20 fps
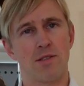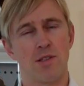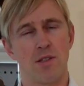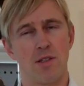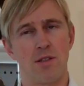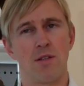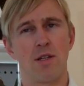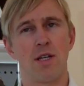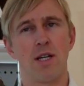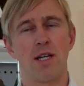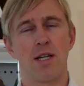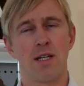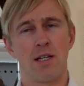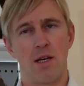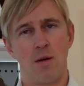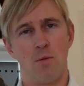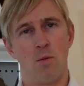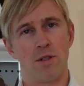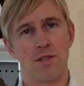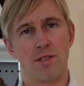So
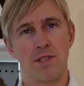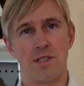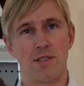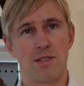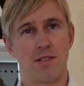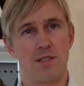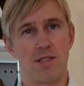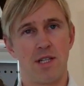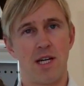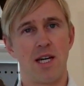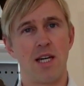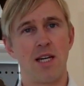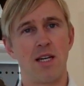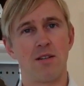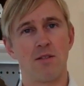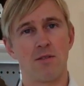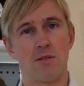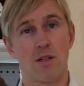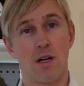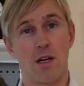in one sense, the
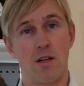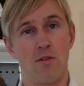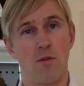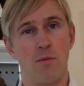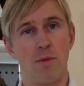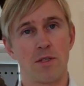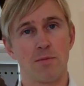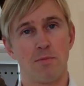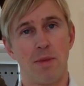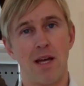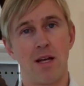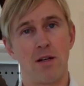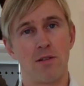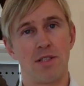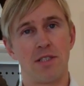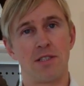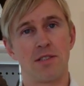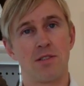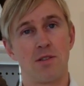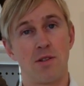day kind of almost paled
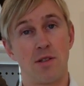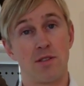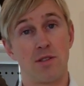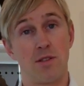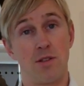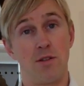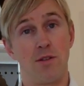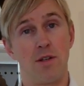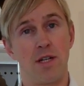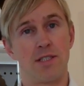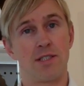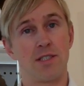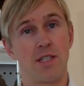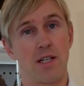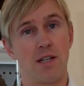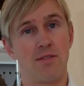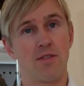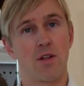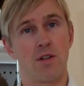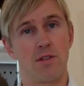into
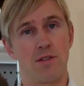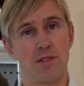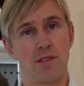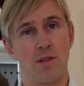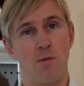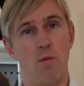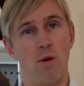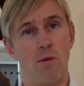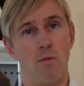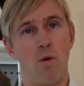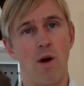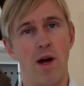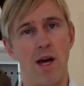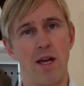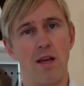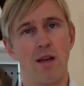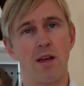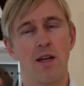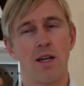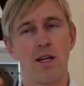insignificance in one
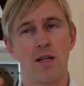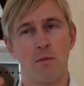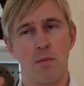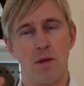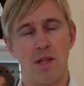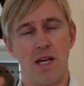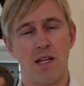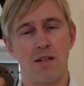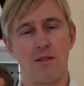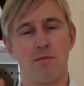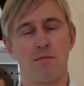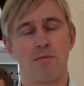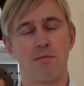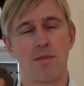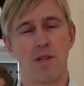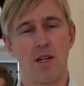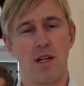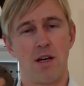way, but then,